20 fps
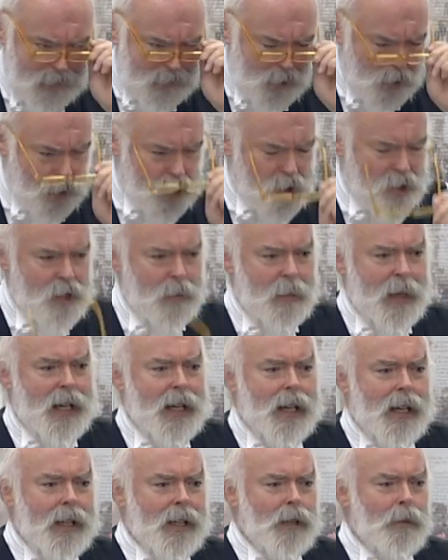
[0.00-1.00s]
of course, to be
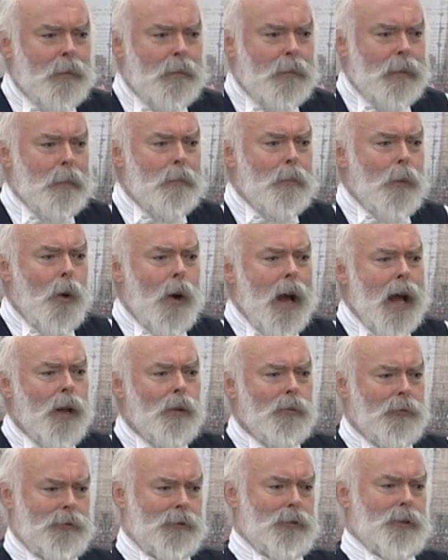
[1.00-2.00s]
a little bit more
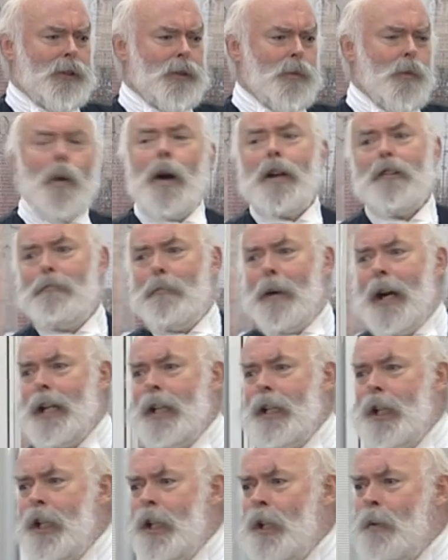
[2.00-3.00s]
helpful than one of my
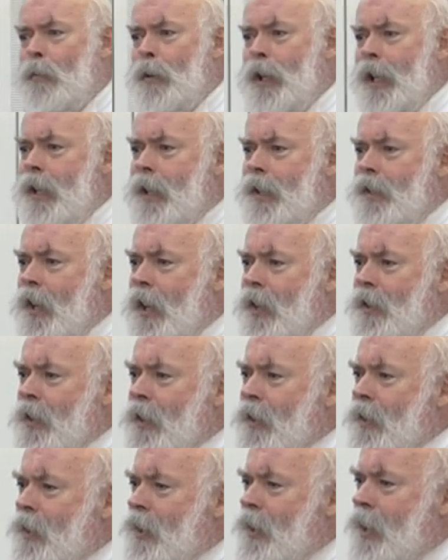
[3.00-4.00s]
learned
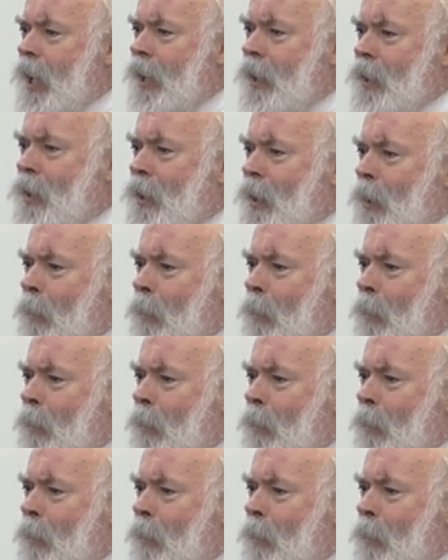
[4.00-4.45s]
predecessors, Sir Denis